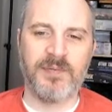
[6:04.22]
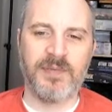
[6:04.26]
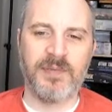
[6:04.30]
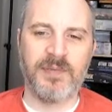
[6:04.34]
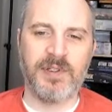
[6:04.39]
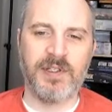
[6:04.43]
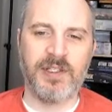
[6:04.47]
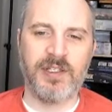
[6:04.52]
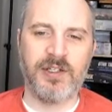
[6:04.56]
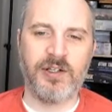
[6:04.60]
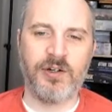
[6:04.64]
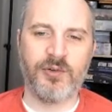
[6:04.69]

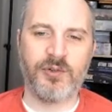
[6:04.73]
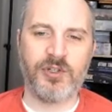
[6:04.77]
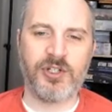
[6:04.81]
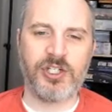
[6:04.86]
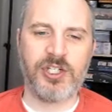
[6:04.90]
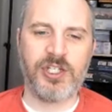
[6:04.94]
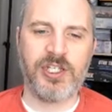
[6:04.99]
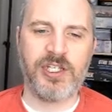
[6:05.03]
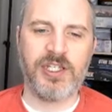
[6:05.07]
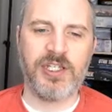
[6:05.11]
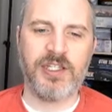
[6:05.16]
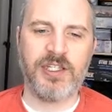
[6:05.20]
you know,
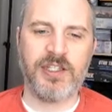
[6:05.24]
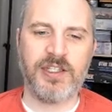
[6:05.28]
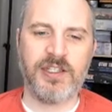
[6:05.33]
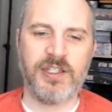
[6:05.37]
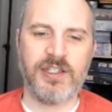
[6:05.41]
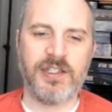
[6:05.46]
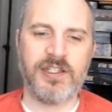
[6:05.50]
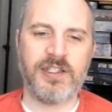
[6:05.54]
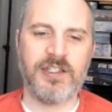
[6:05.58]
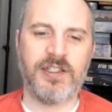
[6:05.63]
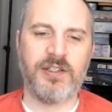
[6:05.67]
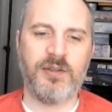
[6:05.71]

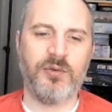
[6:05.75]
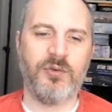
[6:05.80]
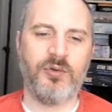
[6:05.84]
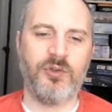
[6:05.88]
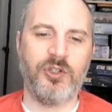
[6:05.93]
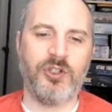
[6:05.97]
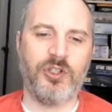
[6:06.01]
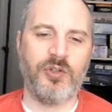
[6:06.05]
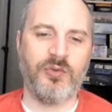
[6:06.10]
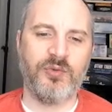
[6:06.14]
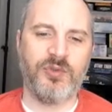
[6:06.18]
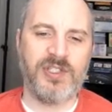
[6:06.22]

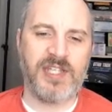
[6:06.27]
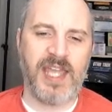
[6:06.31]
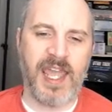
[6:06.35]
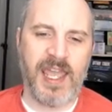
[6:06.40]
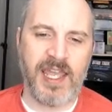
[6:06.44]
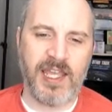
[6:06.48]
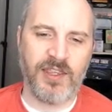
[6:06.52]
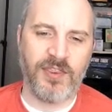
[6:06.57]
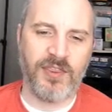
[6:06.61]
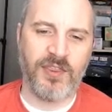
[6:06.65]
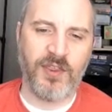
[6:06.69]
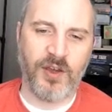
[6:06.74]
you
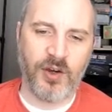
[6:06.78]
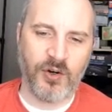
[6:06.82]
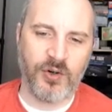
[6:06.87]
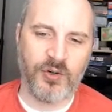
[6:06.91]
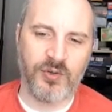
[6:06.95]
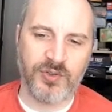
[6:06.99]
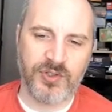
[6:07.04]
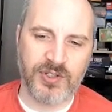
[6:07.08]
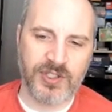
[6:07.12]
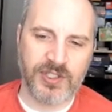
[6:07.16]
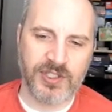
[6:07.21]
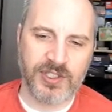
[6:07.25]
take
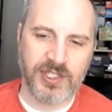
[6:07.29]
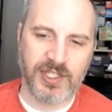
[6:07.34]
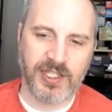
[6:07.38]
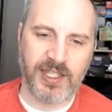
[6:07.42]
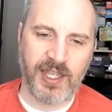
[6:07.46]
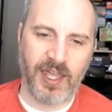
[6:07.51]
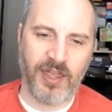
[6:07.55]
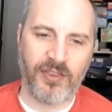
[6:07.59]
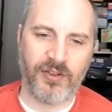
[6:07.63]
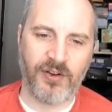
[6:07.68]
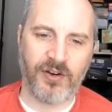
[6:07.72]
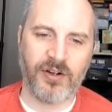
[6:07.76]
those
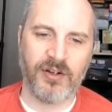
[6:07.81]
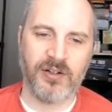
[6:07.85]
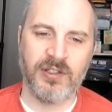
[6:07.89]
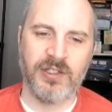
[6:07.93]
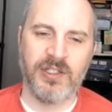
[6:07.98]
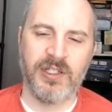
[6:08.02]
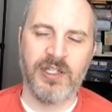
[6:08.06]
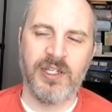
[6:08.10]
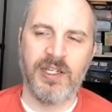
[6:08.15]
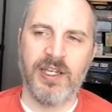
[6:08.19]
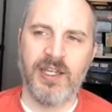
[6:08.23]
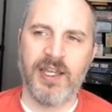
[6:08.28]
together
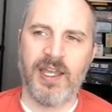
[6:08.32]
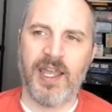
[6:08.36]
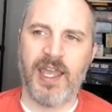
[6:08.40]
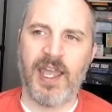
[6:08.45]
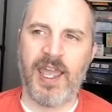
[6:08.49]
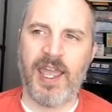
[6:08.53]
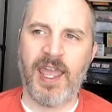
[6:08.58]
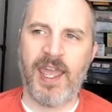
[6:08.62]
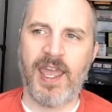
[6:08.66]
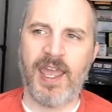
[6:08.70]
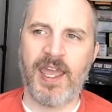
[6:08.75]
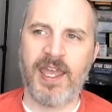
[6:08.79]

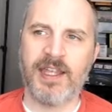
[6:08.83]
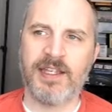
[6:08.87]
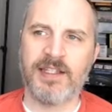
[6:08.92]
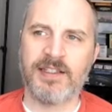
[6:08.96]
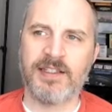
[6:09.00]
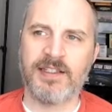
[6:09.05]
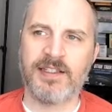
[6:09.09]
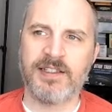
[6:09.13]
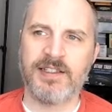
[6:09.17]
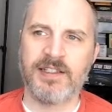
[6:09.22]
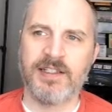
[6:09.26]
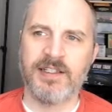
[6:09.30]

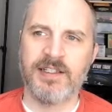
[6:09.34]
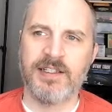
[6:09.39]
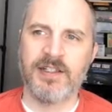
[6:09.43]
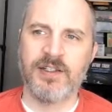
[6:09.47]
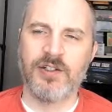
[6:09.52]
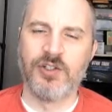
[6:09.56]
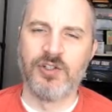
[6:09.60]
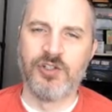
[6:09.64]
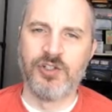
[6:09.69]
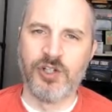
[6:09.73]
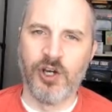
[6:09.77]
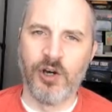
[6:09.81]
and
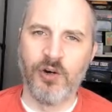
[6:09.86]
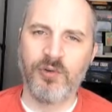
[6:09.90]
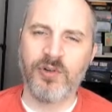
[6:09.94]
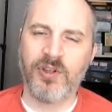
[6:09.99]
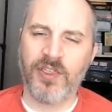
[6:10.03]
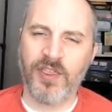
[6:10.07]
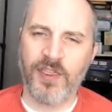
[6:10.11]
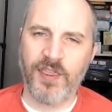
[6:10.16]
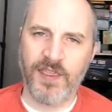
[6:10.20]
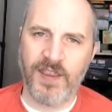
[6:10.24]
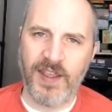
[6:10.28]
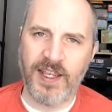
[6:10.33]
don't
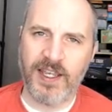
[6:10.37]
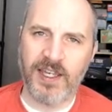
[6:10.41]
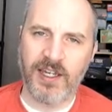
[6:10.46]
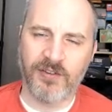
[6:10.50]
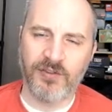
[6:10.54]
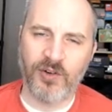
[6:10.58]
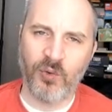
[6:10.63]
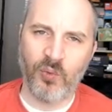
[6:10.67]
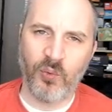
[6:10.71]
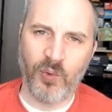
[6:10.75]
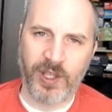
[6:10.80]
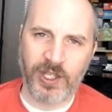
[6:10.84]
think of
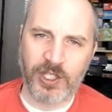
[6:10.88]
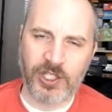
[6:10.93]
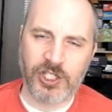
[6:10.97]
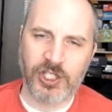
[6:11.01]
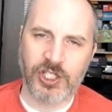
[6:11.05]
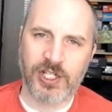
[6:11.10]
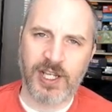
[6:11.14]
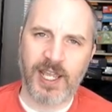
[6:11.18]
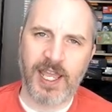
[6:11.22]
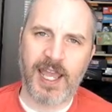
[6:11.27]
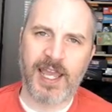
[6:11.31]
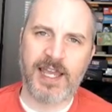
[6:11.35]
a
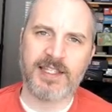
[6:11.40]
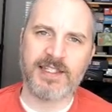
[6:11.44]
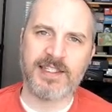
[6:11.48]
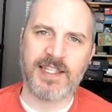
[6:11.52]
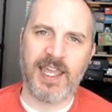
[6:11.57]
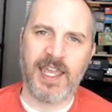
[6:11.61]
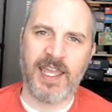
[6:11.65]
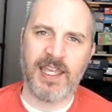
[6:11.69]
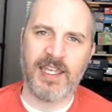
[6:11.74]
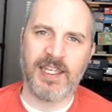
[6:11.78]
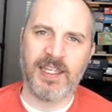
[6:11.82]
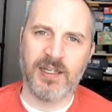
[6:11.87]
witch as
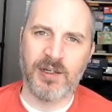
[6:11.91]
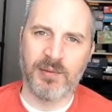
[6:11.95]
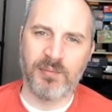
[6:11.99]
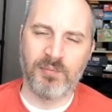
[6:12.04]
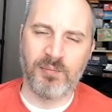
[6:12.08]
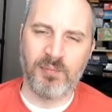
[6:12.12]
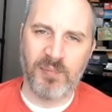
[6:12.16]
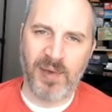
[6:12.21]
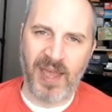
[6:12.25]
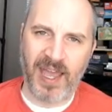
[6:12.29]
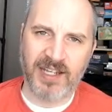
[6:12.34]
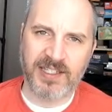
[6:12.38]
a
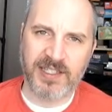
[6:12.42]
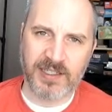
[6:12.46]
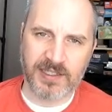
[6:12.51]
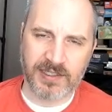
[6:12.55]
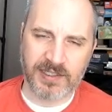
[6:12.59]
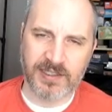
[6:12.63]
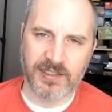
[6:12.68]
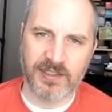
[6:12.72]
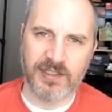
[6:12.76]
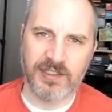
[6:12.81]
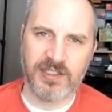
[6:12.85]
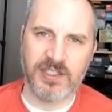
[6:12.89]

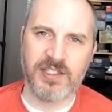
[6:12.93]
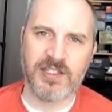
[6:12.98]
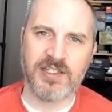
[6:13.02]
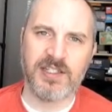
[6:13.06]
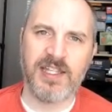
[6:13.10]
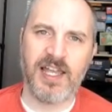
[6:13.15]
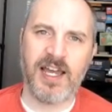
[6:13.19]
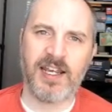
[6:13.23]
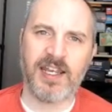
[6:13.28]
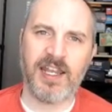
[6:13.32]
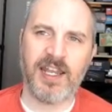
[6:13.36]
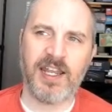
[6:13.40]
combatant. She's
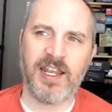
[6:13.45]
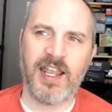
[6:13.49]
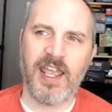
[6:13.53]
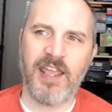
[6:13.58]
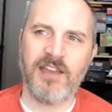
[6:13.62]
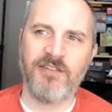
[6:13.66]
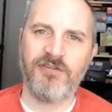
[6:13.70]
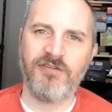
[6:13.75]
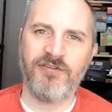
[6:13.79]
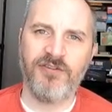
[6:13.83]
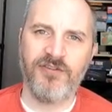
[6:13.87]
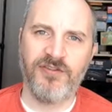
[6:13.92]
not a
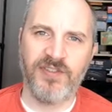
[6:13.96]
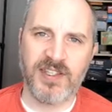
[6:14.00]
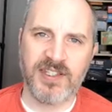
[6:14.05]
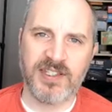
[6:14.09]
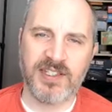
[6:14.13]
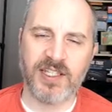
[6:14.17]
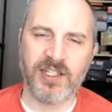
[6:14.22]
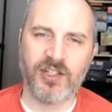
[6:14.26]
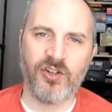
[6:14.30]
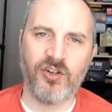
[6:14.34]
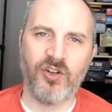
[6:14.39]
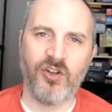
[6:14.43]

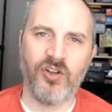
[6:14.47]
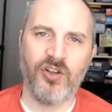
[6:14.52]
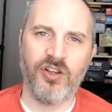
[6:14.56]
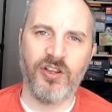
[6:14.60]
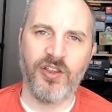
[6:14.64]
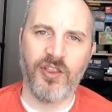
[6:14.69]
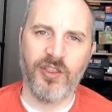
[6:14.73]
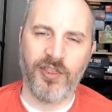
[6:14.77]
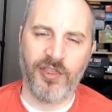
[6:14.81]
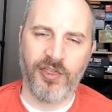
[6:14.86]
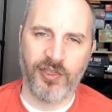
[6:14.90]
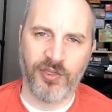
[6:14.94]
physical
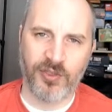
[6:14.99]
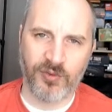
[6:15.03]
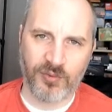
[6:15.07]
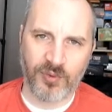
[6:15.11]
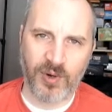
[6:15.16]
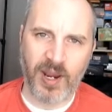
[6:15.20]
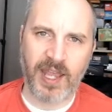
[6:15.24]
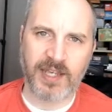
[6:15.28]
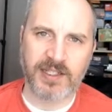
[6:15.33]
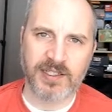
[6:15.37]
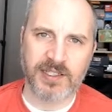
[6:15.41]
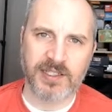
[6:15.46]

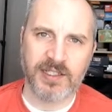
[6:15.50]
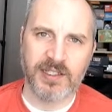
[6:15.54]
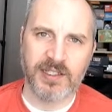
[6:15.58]
threat.